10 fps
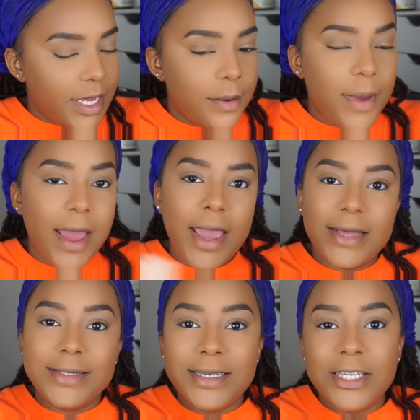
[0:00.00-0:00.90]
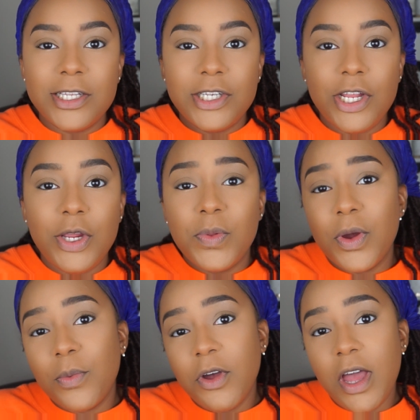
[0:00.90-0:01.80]
said, MAC has discontinued
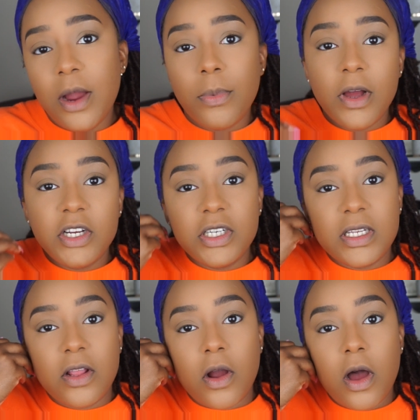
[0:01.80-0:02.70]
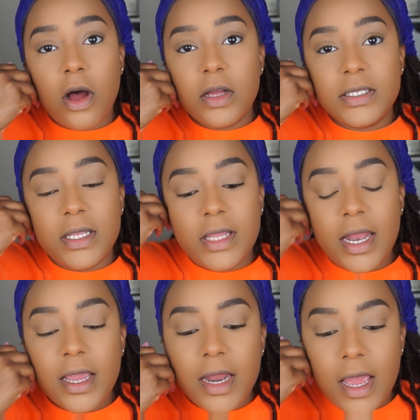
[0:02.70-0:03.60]
their real hair brushes and they're all
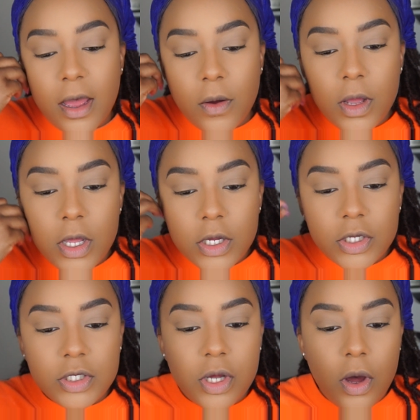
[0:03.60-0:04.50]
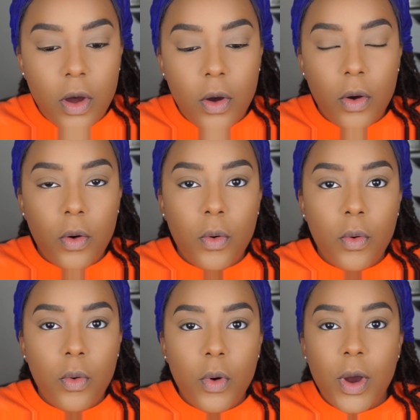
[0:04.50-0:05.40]
synthetic now,
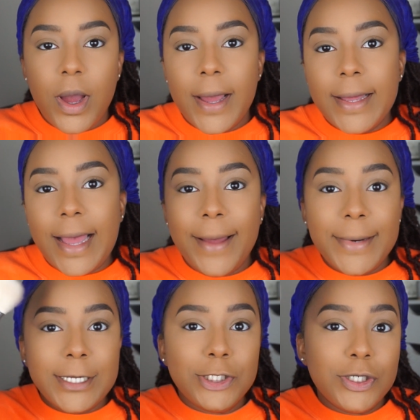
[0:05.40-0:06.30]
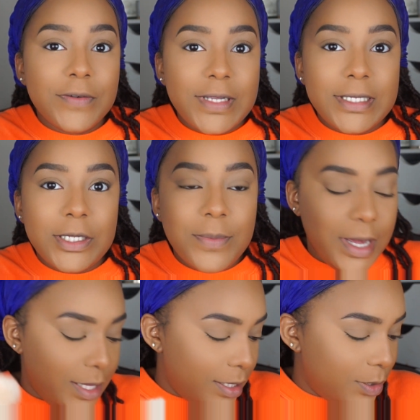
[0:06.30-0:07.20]
so I'm not sure if they still
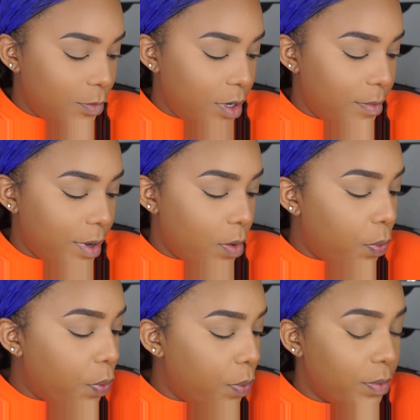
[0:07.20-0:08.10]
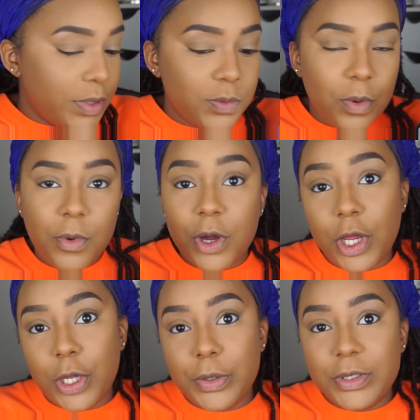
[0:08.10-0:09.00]
make this one, but it's what we're
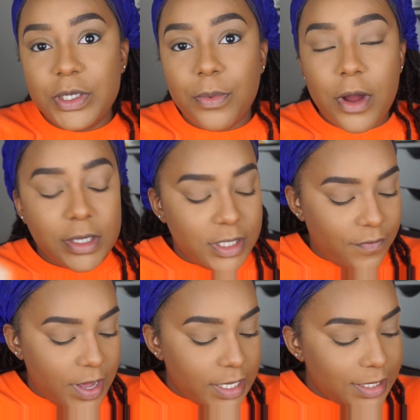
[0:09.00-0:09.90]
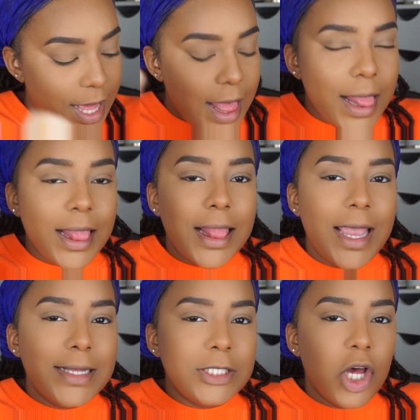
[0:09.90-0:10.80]
gonna use to bronze the face.
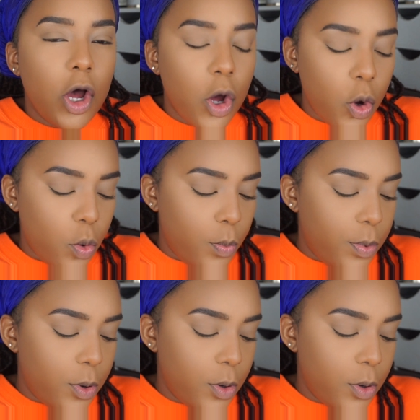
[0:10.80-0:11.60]
Let's hope